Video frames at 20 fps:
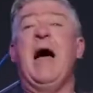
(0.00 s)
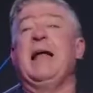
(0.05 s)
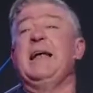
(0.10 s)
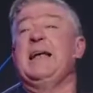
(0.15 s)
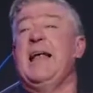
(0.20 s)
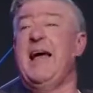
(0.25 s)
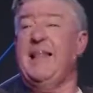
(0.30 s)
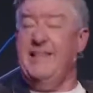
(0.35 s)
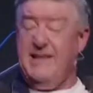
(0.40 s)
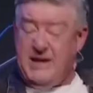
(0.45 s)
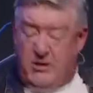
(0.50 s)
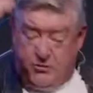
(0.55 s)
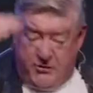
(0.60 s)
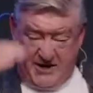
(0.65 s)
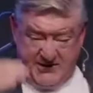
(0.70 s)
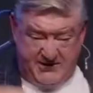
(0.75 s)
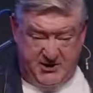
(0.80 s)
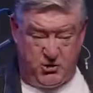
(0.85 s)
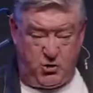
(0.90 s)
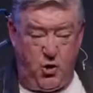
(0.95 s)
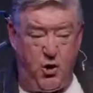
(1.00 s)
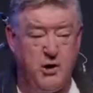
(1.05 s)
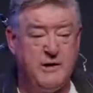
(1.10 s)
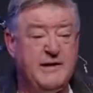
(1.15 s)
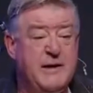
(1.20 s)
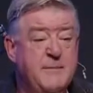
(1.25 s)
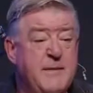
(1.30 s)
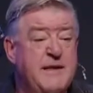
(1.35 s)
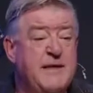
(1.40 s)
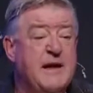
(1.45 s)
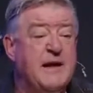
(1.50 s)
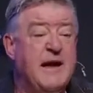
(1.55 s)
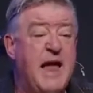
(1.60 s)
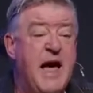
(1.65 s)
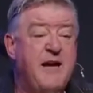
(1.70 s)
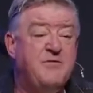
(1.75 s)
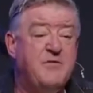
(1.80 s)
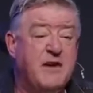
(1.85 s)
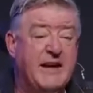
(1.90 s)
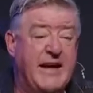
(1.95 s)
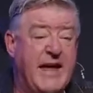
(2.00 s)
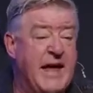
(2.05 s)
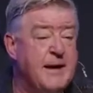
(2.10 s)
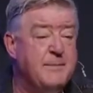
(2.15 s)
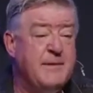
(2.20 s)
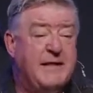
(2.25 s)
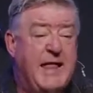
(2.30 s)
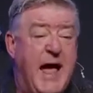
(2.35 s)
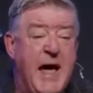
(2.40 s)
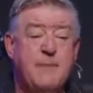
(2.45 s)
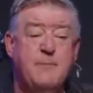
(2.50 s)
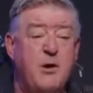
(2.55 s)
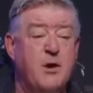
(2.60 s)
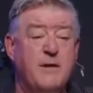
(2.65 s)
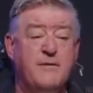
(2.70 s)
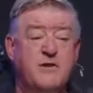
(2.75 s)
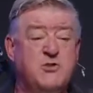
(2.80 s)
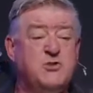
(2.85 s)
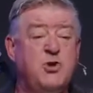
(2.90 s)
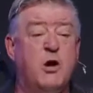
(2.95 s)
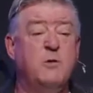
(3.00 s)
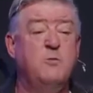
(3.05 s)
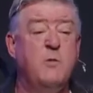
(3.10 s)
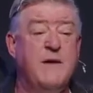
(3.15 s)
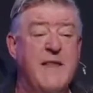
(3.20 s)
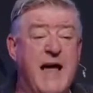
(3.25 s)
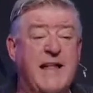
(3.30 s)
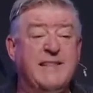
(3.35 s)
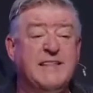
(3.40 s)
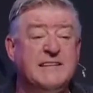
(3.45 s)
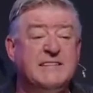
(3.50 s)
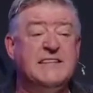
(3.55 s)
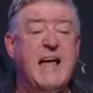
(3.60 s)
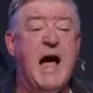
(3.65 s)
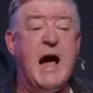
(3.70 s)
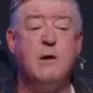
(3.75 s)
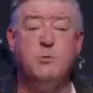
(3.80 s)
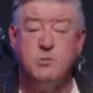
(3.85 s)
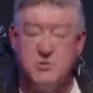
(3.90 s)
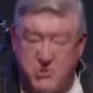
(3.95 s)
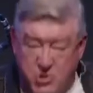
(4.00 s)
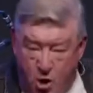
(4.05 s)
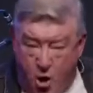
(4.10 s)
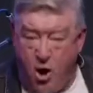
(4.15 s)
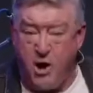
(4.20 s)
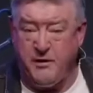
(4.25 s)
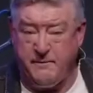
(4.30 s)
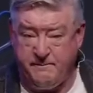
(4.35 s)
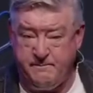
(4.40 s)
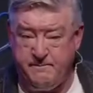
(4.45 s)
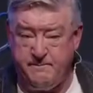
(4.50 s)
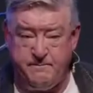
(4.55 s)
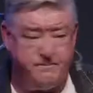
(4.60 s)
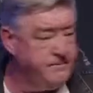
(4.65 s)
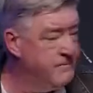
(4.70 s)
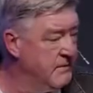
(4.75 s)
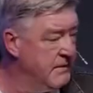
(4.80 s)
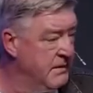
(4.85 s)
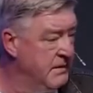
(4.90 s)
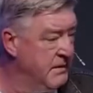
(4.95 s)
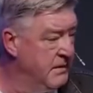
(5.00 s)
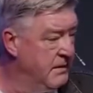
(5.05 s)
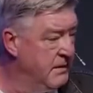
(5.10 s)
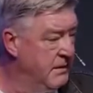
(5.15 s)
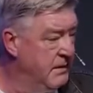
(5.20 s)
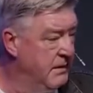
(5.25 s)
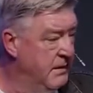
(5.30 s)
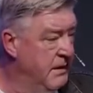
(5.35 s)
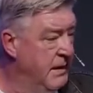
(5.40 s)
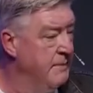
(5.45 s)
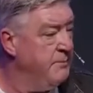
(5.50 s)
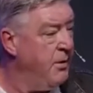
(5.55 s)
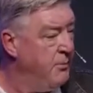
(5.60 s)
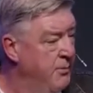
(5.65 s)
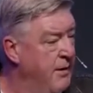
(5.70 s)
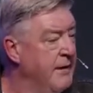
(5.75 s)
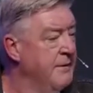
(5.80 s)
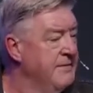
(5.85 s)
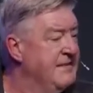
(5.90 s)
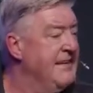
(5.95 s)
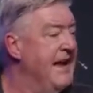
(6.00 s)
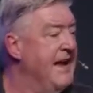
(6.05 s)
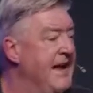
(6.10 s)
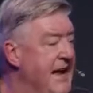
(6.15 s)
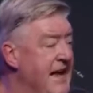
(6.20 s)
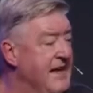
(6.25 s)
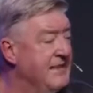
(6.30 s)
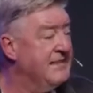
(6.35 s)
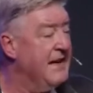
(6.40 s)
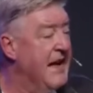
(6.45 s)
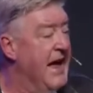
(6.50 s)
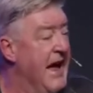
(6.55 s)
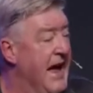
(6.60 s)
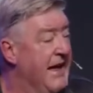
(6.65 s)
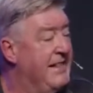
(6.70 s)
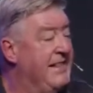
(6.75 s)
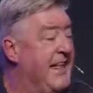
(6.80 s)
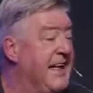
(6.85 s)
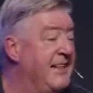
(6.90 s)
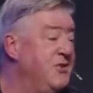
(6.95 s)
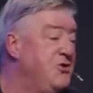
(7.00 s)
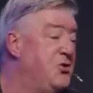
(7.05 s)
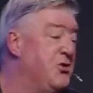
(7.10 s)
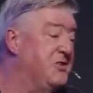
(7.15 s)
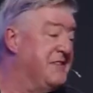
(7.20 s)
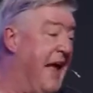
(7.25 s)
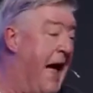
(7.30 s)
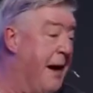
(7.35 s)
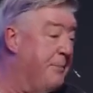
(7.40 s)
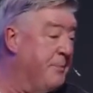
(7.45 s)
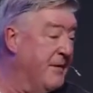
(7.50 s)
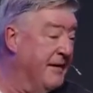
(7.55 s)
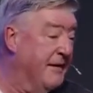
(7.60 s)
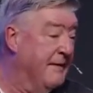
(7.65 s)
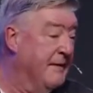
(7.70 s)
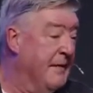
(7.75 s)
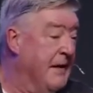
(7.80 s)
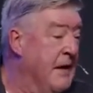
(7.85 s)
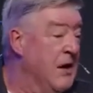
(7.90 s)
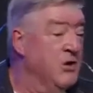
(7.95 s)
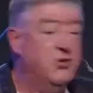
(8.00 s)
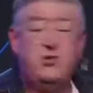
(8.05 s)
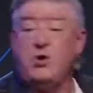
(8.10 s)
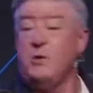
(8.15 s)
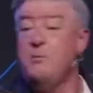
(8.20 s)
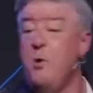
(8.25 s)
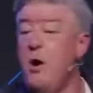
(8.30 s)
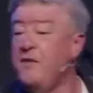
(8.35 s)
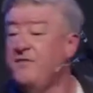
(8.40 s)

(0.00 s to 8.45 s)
and letting the grace of God come into your life, there came a time all of a sudden when that desire was gone. But what I'm saying is, it didn't just happen. Some